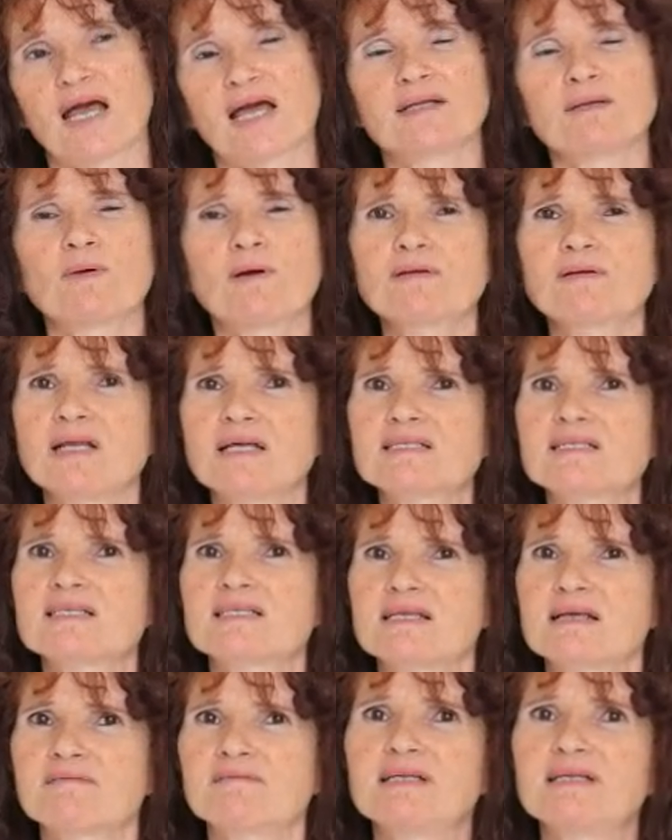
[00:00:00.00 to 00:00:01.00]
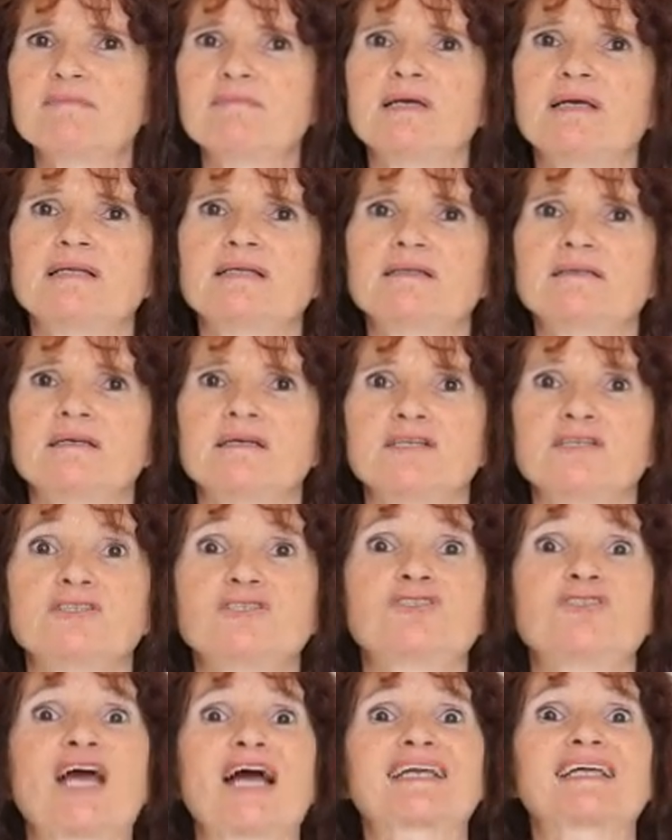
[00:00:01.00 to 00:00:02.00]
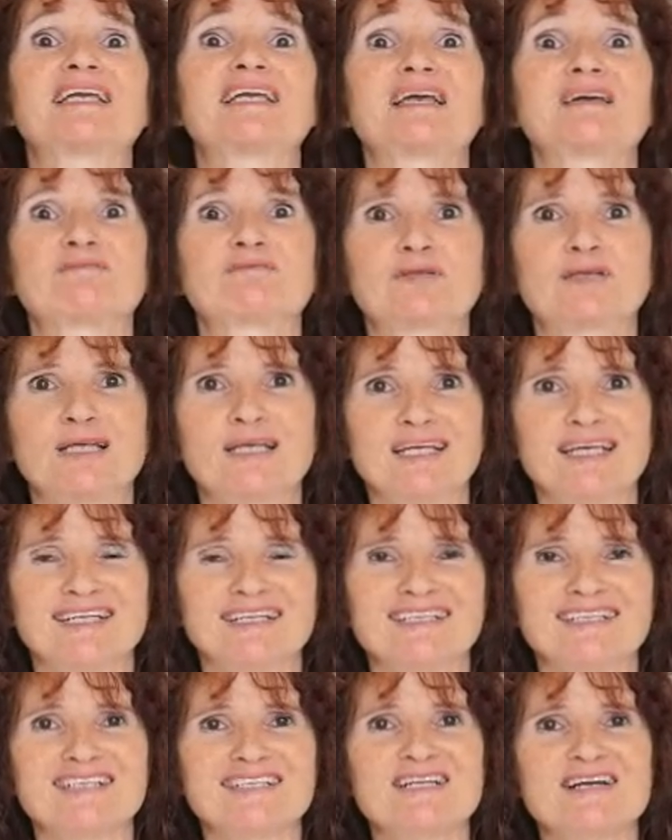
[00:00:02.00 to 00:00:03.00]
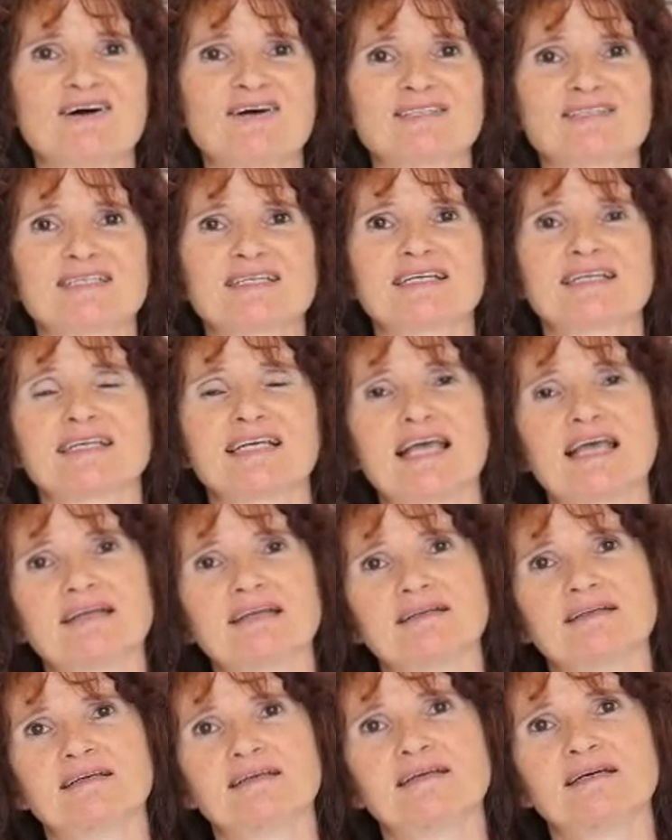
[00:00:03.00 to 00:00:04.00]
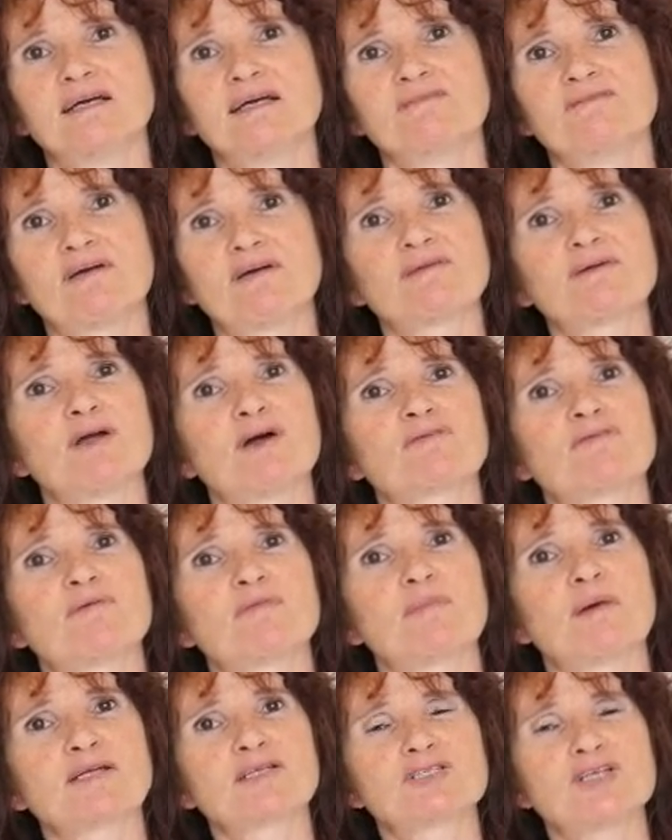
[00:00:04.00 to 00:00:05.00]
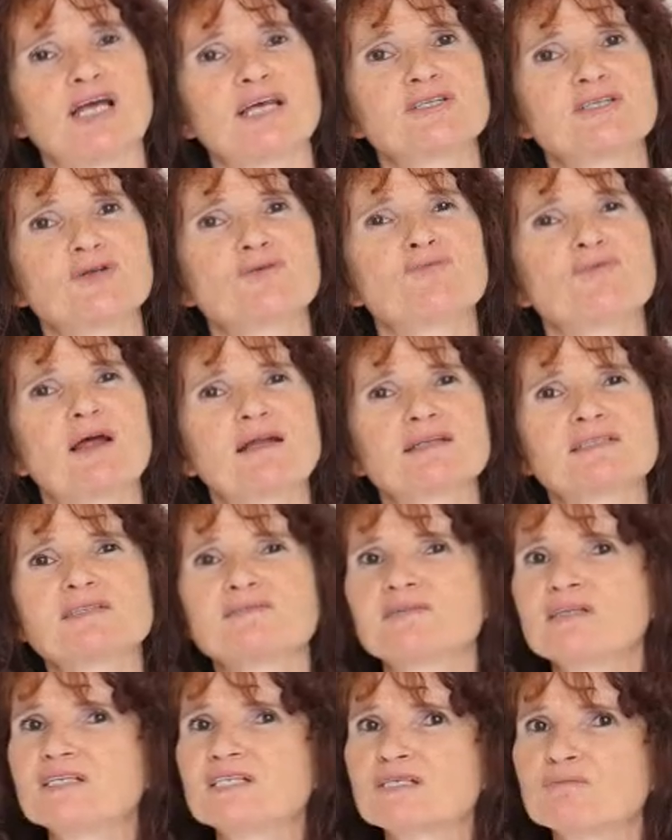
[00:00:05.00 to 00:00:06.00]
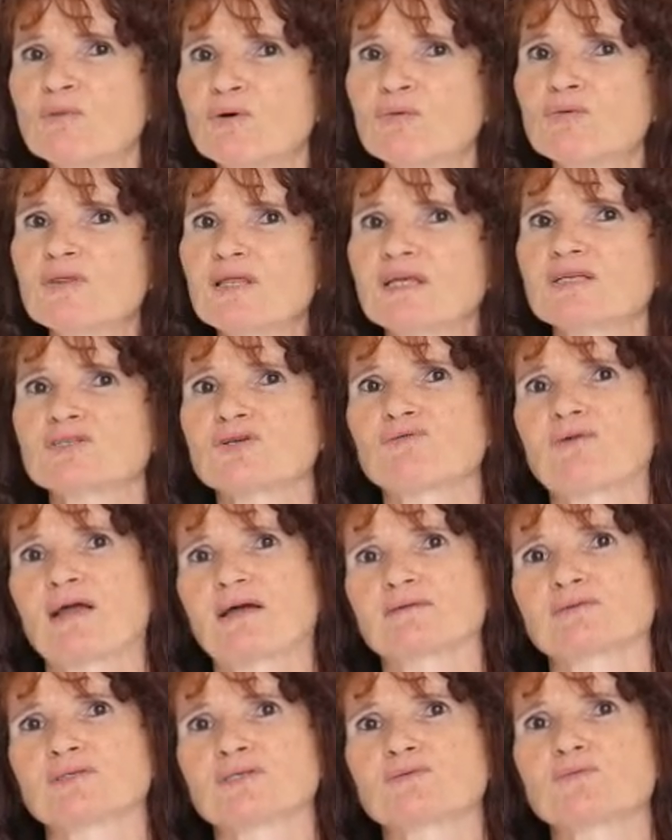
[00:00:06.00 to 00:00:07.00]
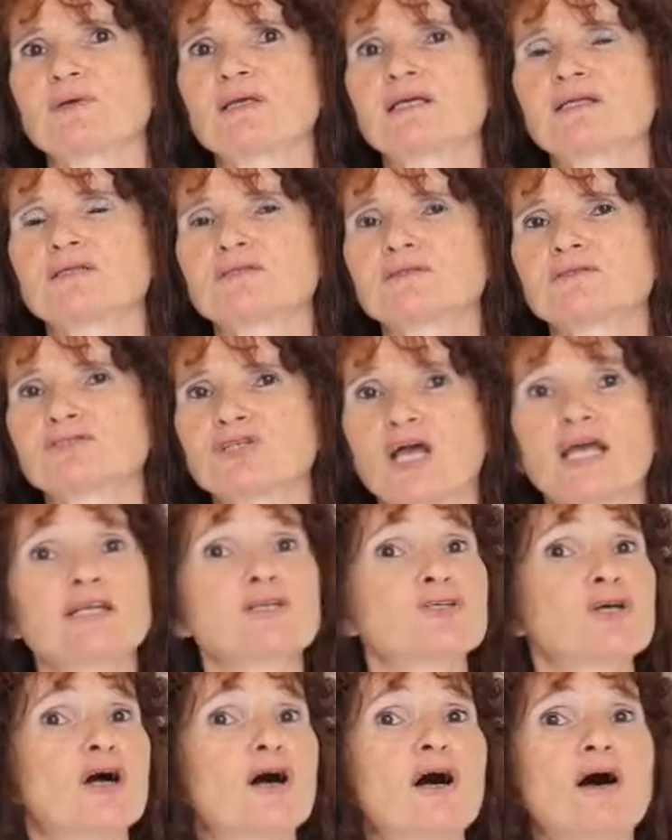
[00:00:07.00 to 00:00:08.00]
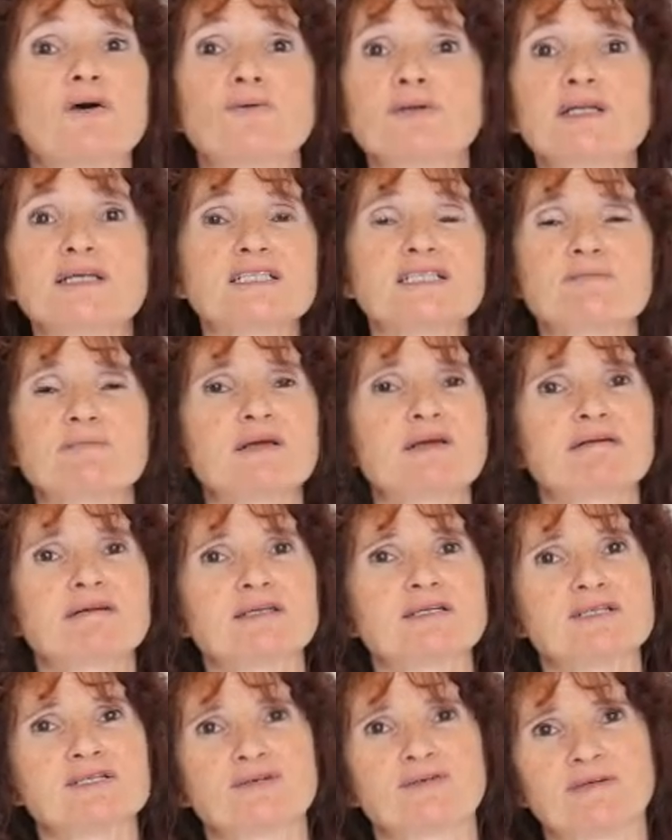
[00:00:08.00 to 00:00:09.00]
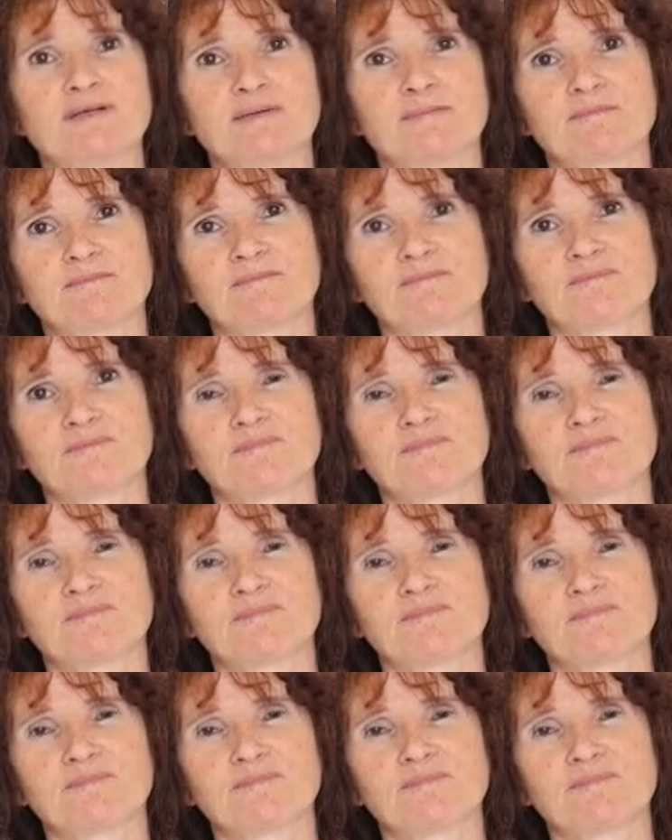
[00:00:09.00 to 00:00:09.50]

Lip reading: And it won't necessarily mean jacking everything in and starting again. Very often, by changing relatively small things around us, we can change our whole experience of it.